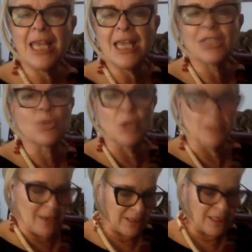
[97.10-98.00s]
it's all
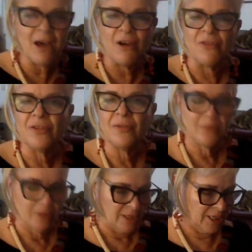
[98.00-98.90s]
about love
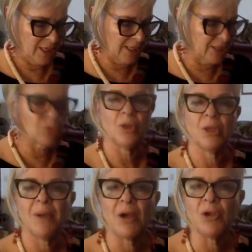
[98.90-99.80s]
it's all
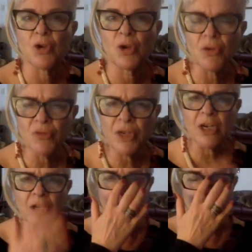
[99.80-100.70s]
about your
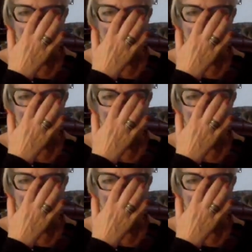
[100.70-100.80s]
career.